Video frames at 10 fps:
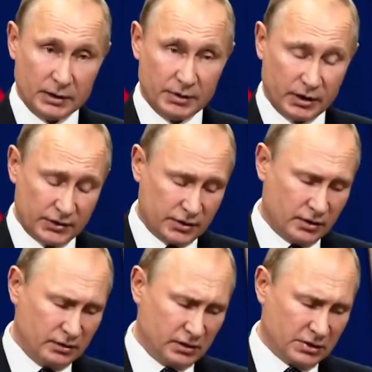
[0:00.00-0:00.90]
As far
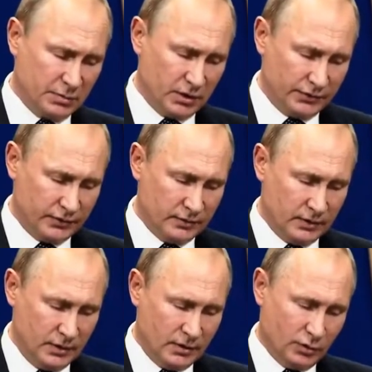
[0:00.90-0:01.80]
as
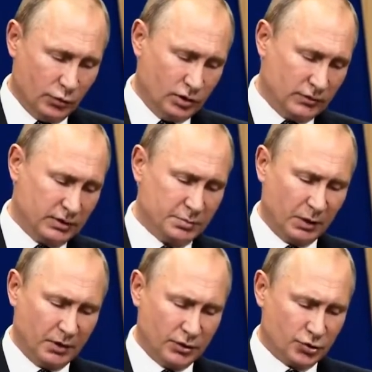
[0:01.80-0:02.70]
I think you know
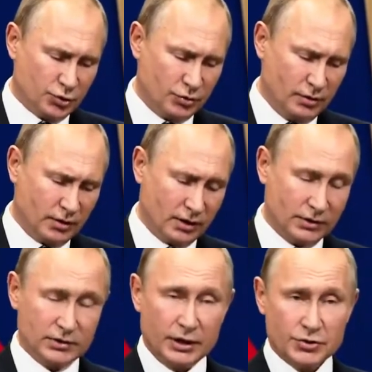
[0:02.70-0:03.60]
that recently
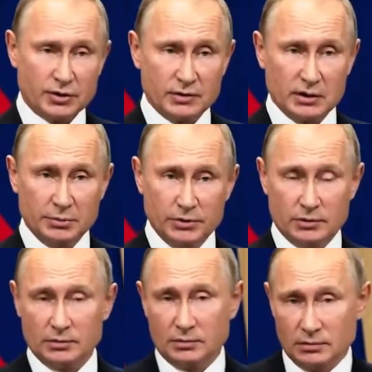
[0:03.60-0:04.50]
we
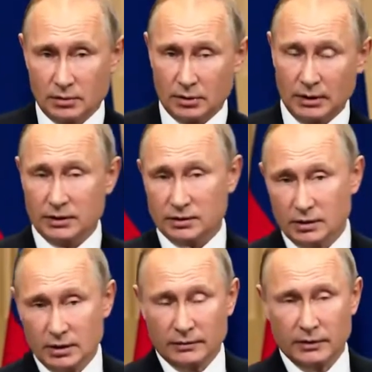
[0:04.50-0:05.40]
hosted the
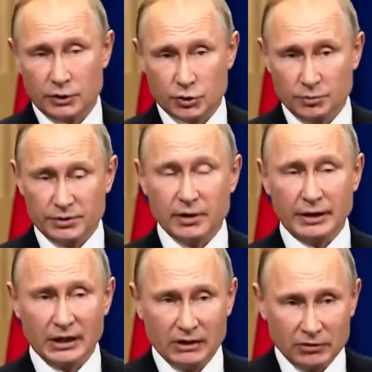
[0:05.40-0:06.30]
American Congressman
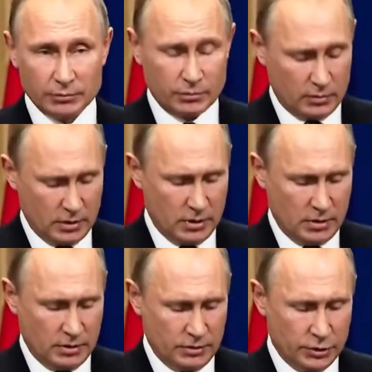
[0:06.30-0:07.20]
delegation, and now it's
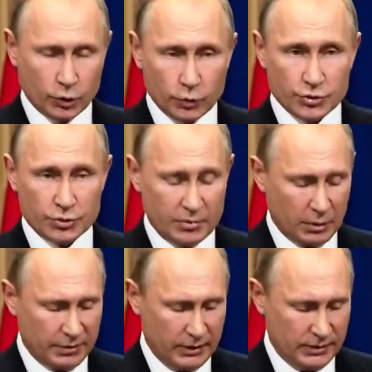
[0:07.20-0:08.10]
perceived and
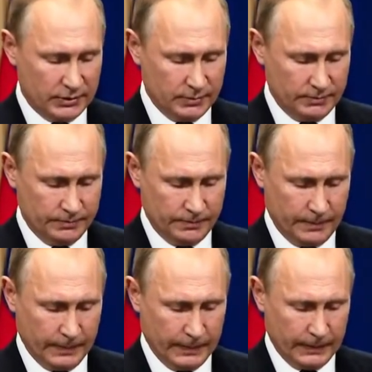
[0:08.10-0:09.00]
portrayed almost as a
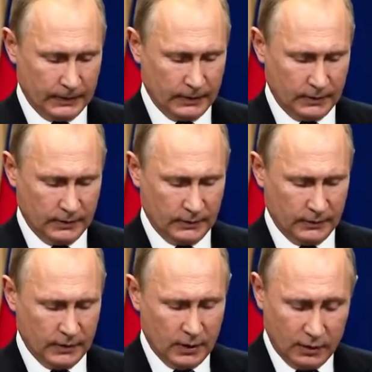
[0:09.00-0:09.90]
historic event,
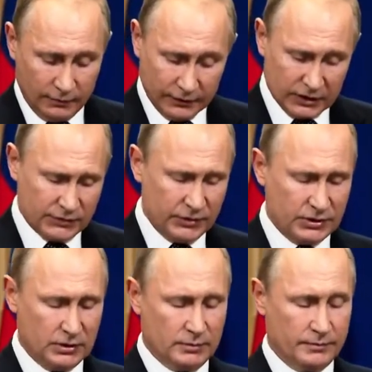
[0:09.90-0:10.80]
although
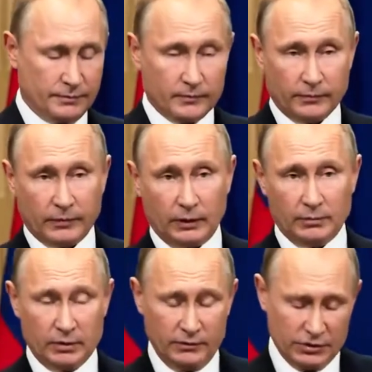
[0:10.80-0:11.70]
it should have been
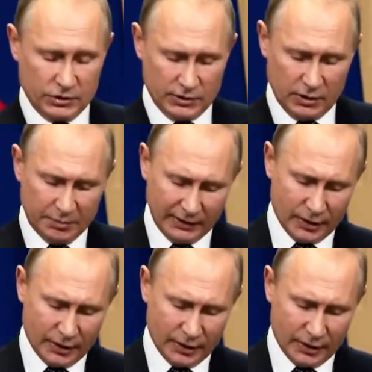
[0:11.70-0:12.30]
just a current